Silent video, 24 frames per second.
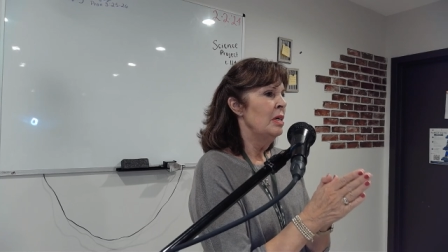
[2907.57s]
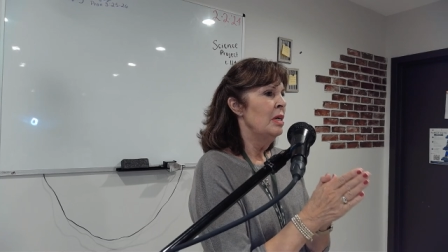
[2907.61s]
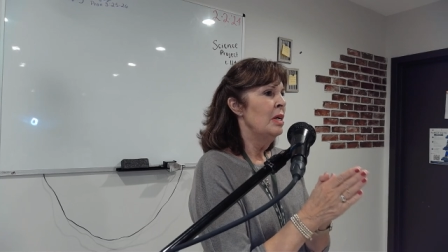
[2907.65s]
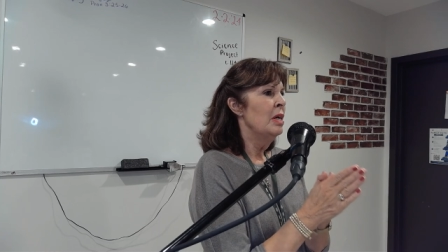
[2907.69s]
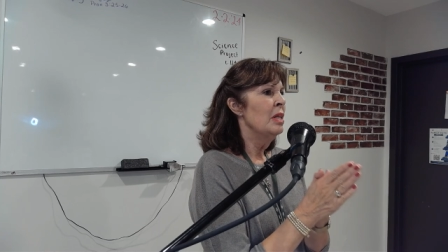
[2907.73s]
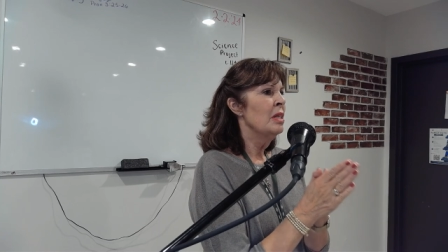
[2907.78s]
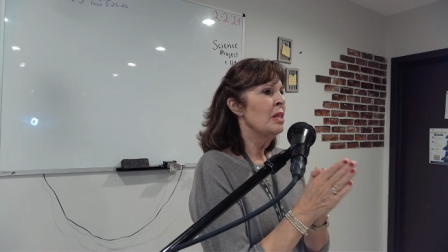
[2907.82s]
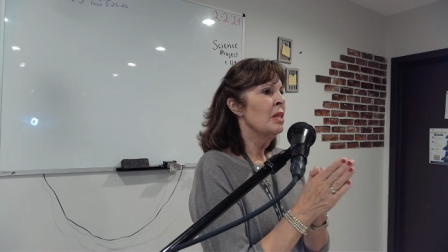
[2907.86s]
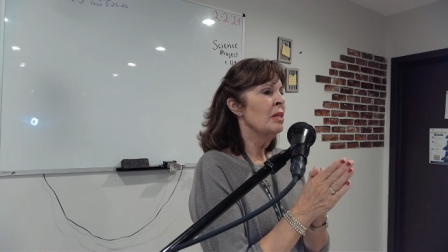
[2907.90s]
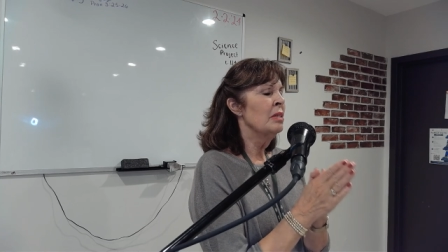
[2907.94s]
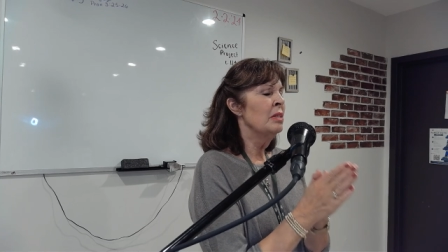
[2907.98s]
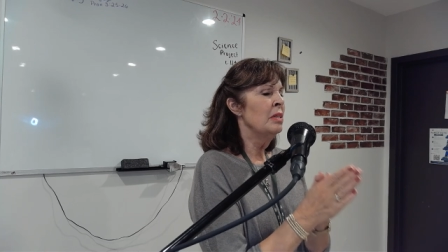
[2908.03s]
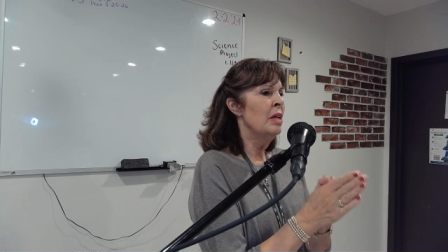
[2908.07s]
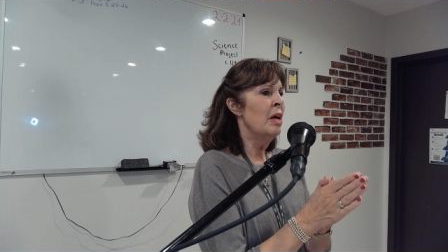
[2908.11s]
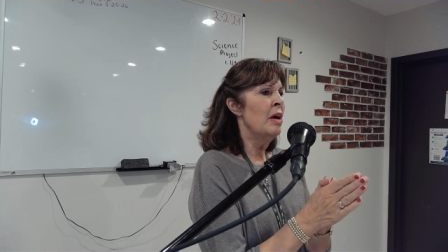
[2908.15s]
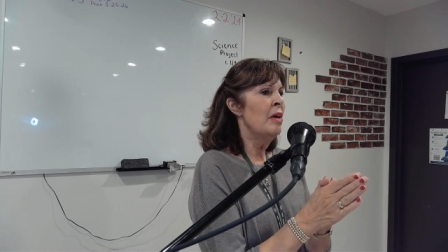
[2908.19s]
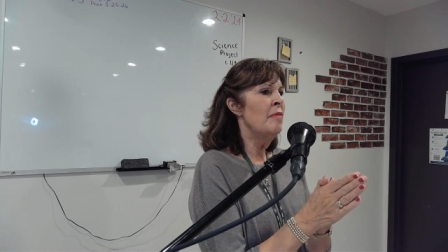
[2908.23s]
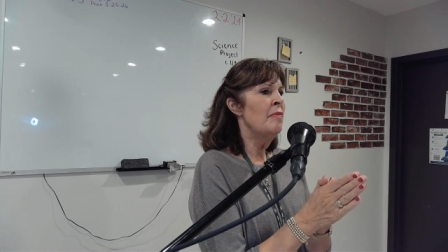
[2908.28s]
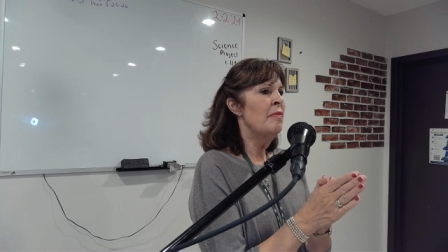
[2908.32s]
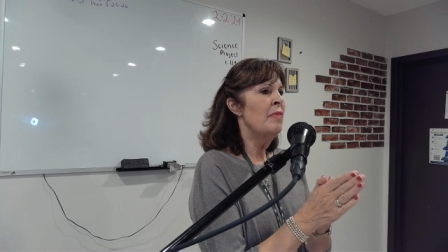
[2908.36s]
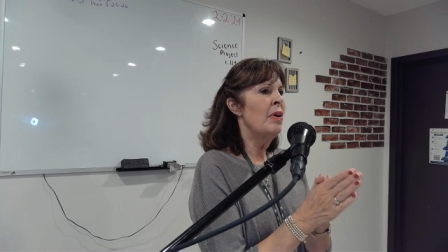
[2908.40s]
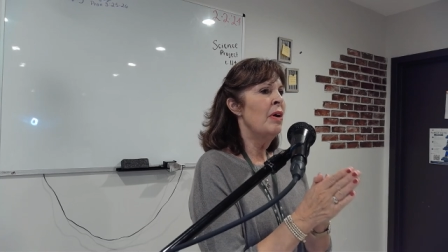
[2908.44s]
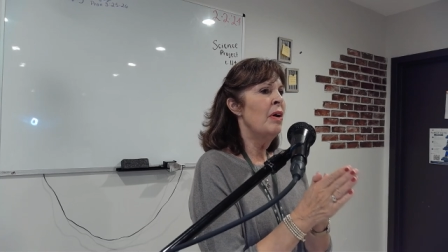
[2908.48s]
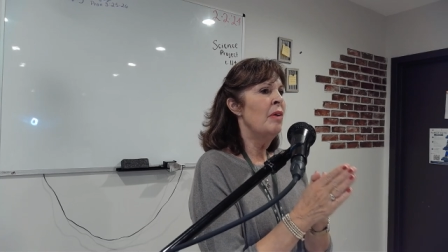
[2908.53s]
the
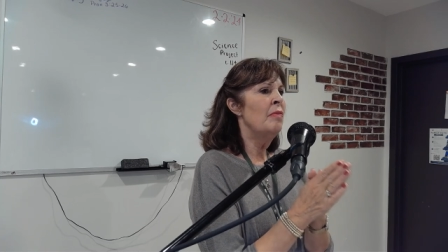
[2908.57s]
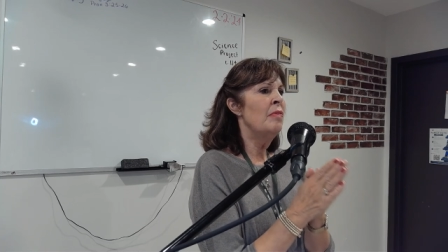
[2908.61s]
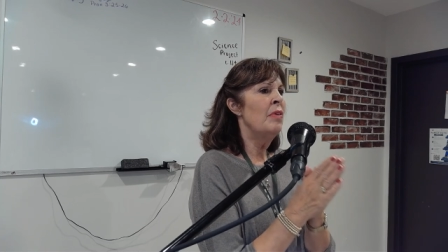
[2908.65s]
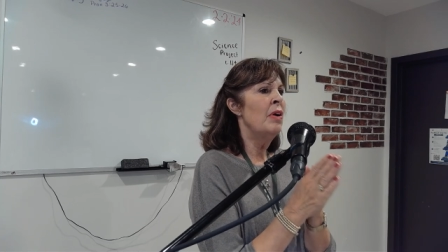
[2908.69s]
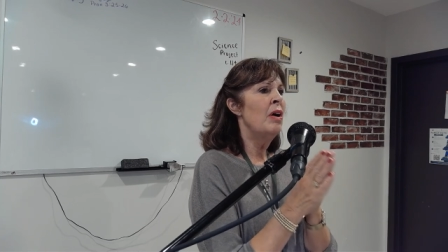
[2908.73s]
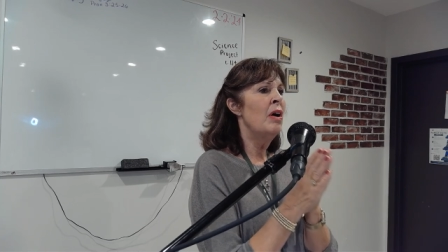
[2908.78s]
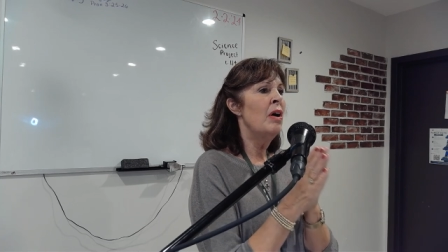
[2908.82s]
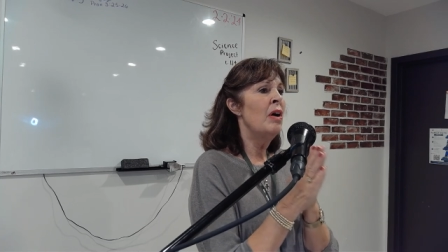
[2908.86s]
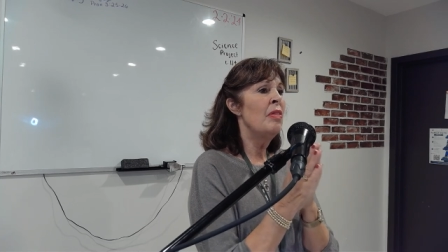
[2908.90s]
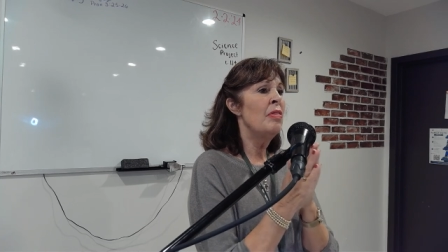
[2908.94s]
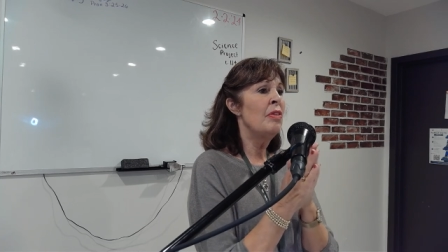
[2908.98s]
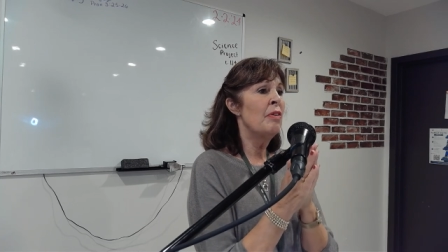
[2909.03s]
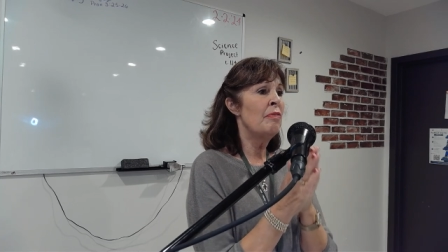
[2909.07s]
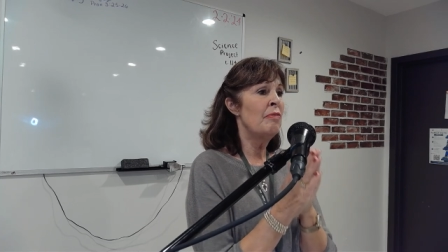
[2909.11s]
love of the